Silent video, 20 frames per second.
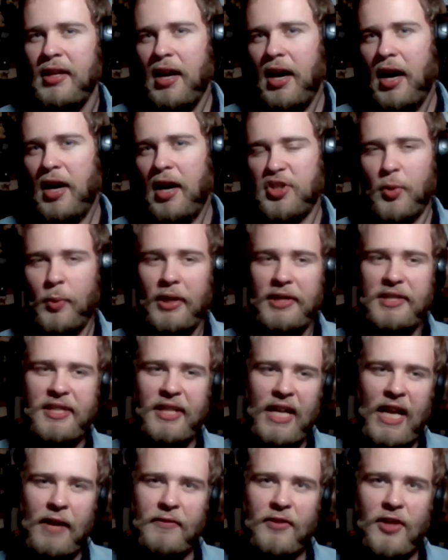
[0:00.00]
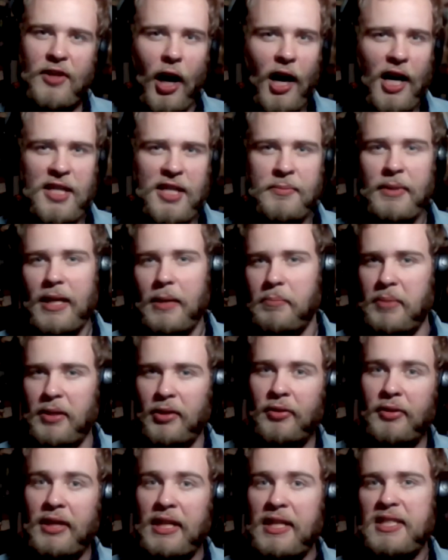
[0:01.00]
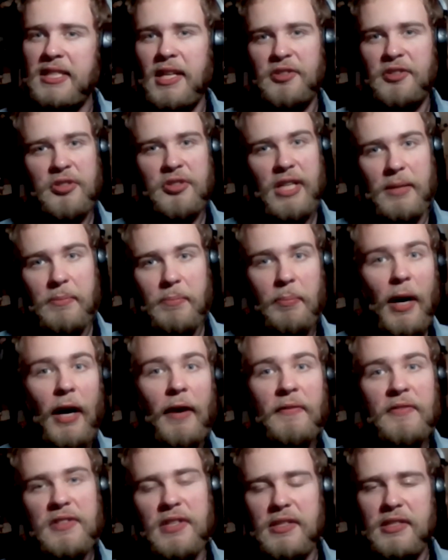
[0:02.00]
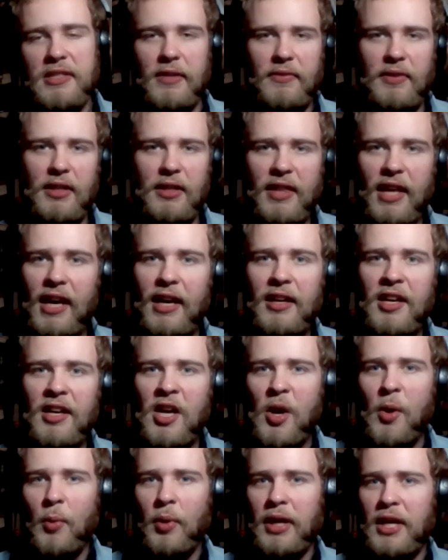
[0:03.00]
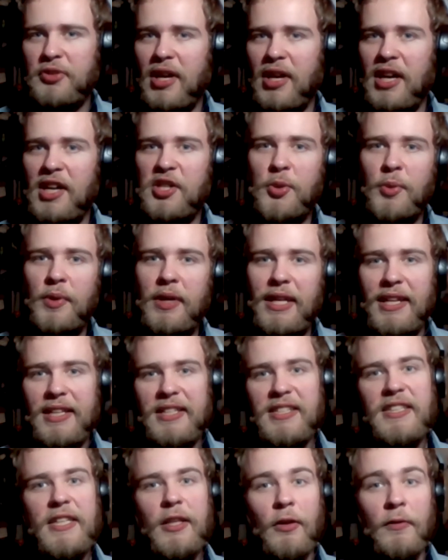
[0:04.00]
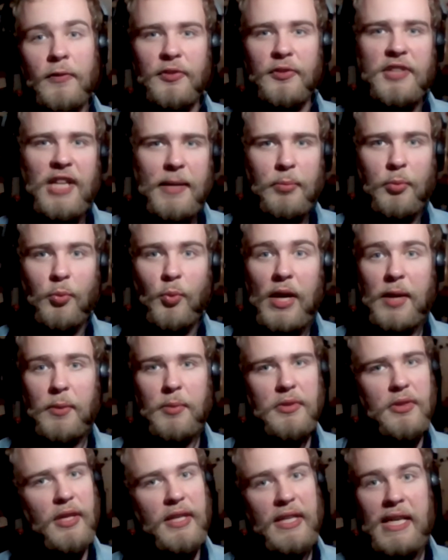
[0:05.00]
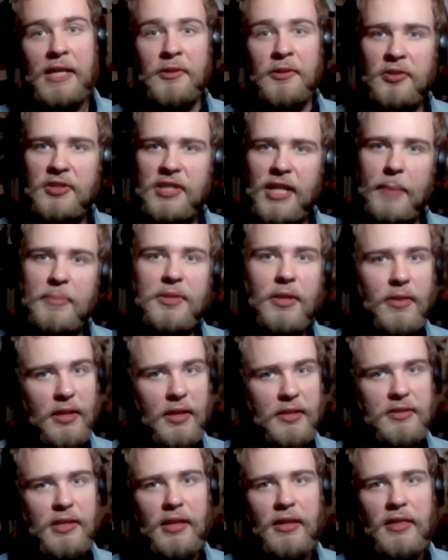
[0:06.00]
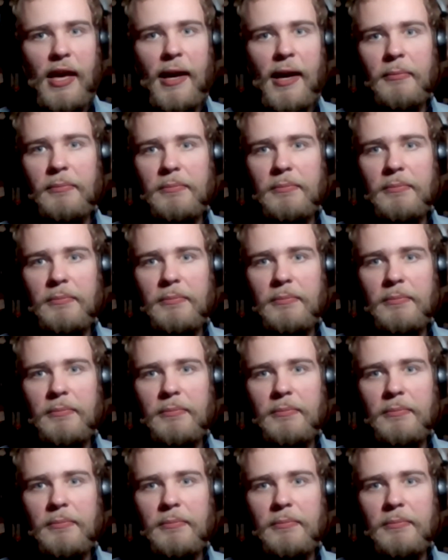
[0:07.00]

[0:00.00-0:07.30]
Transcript: So while he's going to have cosmic abilities such as like buffs and stuff like that, we're going to try to do it in a skillful type way with like intercepts and things like that.